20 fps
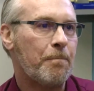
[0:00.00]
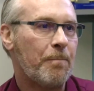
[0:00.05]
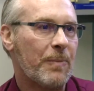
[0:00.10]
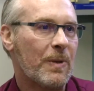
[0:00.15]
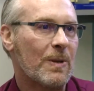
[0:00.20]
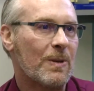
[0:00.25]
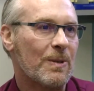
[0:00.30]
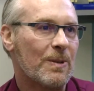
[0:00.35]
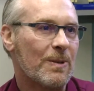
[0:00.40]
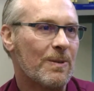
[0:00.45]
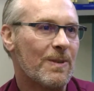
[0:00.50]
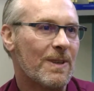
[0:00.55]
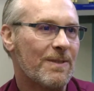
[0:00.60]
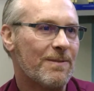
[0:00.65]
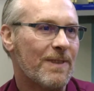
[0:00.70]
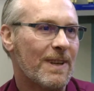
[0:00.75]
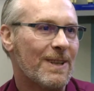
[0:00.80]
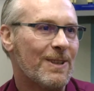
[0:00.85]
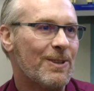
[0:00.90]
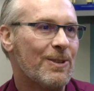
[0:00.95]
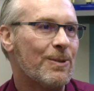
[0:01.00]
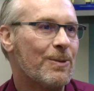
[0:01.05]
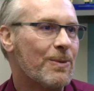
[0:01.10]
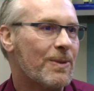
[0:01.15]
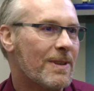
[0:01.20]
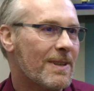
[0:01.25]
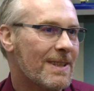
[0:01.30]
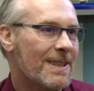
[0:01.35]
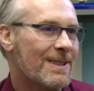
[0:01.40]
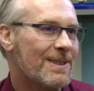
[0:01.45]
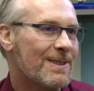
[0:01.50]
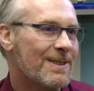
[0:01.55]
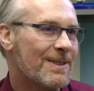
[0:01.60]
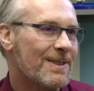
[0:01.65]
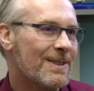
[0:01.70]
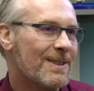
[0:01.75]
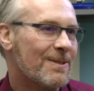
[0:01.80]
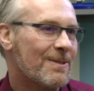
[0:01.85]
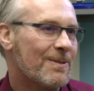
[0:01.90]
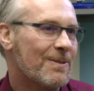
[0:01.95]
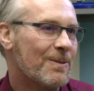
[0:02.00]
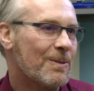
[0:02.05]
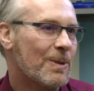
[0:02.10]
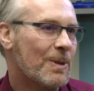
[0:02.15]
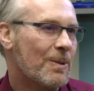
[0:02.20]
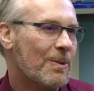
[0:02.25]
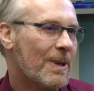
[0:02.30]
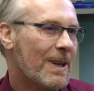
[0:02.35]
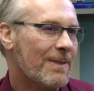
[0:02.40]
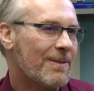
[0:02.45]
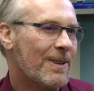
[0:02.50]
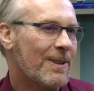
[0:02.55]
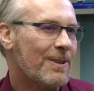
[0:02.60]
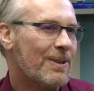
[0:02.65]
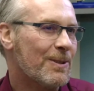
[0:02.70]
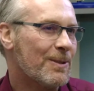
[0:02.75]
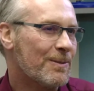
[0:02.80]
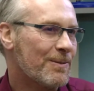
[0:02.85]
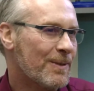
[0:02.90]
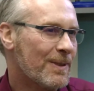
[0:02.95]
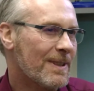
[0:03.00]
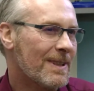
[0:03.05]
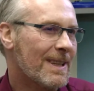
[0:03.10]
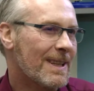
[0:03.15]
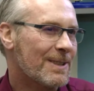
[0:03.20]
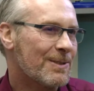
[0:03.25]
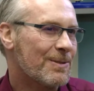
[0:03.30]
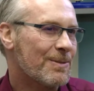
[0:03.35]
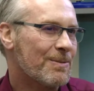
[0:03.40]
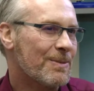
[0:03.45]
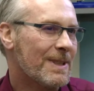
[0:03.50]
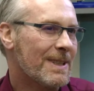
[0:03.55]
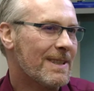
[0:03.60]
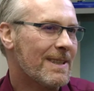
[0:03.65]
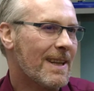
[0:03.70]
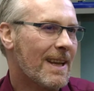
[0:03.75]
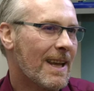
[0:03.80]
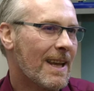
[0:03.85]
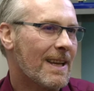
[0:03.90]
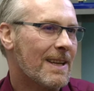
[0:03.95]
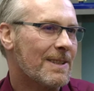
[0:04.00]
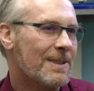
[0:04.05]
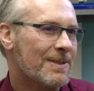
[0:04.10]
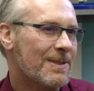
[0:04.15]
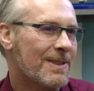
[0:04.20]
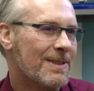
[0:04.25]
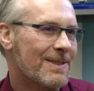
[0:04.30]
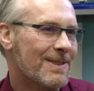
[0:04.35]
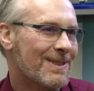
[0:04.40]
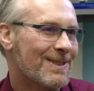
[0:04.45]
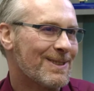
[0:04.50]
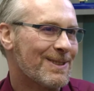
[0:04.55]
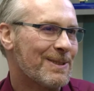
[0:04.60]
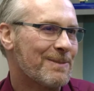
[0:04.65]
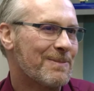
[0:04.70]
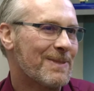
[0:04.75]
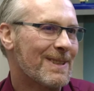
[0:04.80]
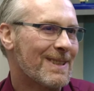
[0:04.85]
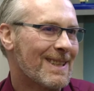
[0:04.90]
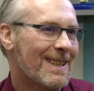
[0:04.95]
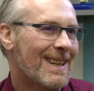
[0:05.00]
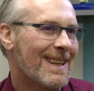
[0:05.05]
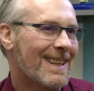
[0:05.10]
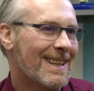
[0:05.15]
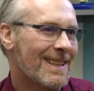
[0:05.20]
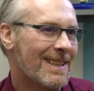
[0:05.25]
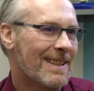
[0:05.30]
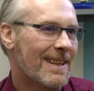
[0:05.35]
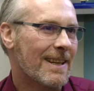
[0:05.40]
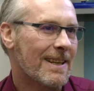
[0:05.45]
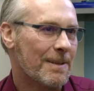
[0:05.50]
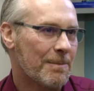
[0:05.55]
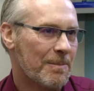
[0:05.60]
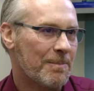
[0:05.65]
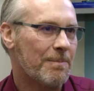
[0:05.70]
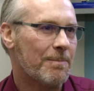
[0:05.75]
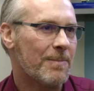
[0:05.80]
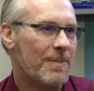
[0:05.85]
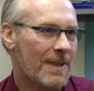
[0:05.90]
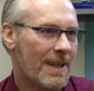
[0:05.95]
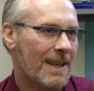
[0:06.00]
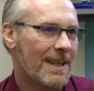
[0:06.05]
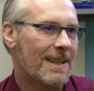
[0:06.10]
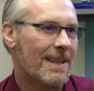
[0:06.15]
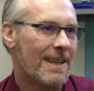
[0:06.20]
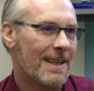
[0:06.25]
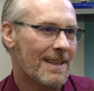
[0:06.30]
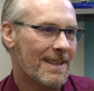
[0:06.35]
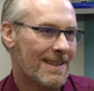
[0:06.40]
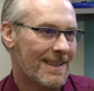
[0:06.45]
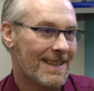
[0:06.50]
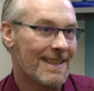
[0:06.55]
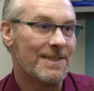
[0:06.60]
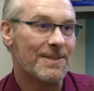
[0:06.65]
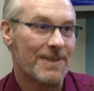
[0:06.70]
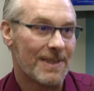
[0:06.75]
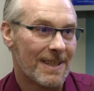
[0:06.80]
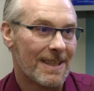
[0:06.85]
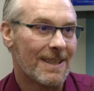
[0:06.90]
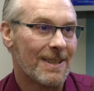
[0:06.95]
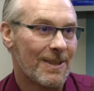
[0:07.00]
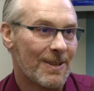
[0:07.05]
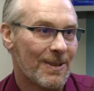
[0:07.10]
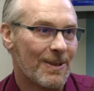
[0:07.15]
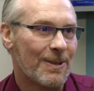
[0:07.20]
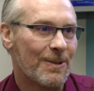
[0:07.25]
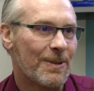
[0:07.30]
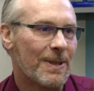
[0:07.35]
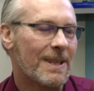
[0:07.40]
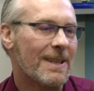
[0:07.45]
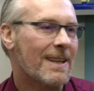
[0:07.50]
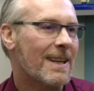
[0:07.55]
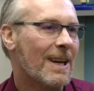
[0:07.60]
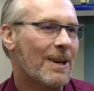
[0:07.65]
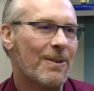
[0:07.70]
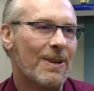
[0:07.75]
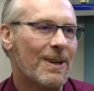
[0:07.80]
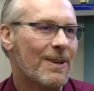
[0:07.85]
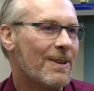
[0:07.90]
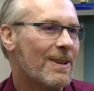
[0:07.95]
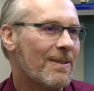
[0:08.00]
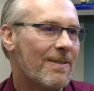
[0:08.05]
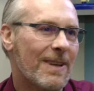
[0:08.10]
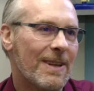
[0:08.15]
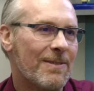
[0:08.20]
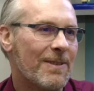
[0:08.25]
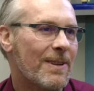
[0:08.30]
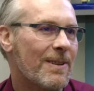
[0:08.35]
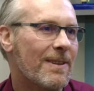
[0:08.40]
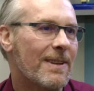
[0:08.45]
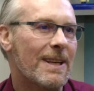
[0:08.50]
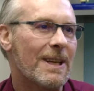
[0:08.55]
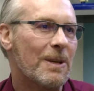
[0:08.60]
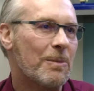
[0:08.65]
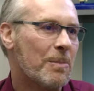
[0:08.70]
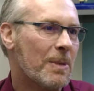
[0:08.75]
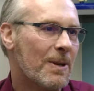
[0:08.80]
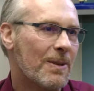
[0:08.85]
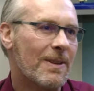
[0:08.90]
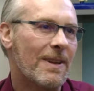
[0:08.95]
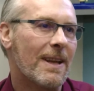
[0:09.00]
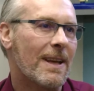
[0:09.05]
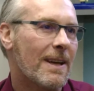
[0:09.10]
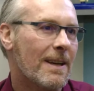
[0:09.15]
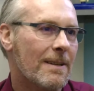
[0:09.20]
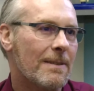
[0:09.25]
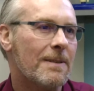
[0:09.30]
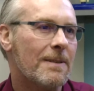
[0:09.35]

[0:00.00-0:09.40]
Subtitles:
if I do this, what do I have to do for the next 3 days? Is it something that I can kind of take it easy, and now I don't even have to think about that.